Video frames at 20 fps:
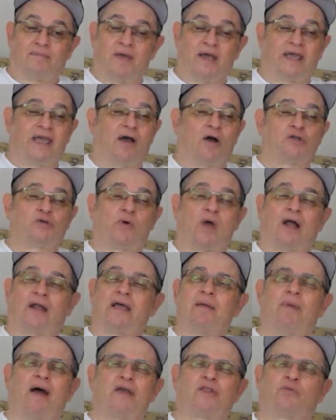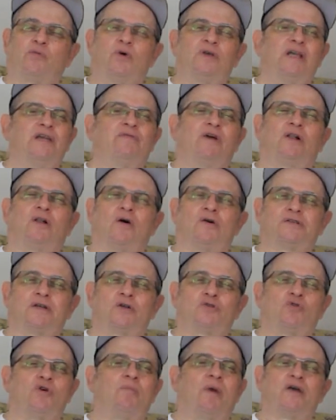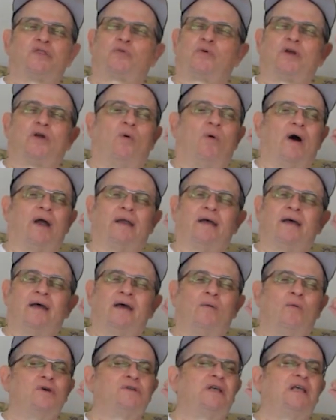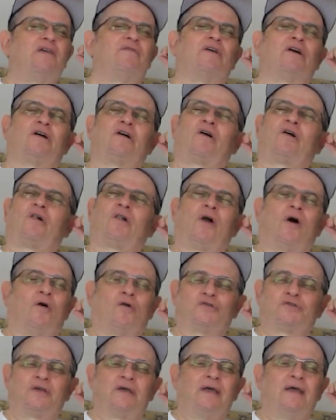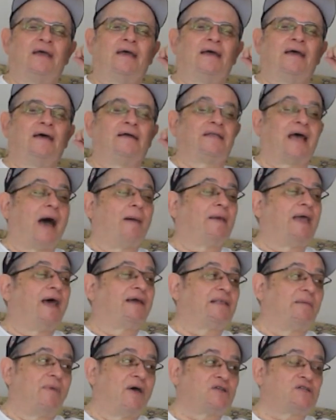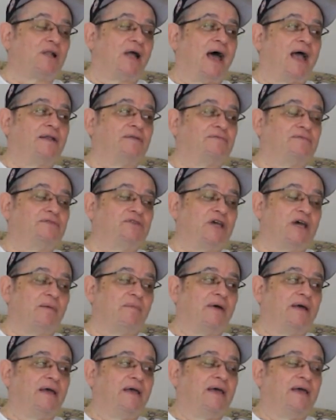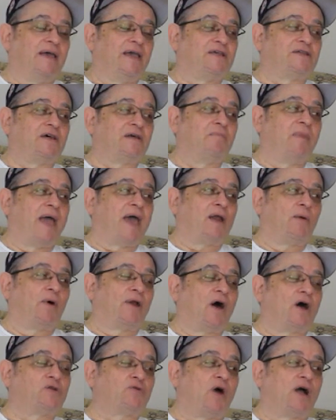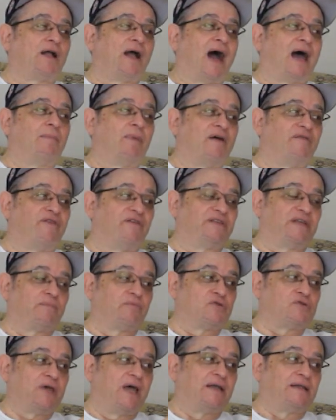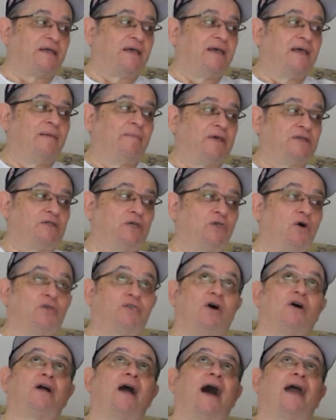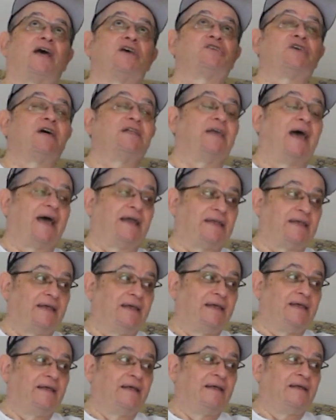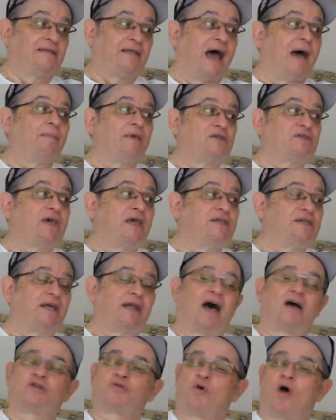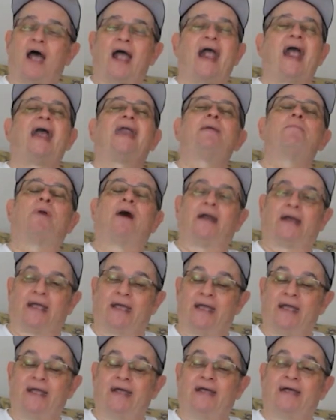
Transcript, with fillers: Mickey outdrew Ali by three. Wasn't even close. I drew him by 3-1. Wasn't even close. Tommy had the best line, Jim. He said, "Man would outdraw God by 50%." He said, "Don't tell God I said that." Tommy said, "He said outdraw anybody."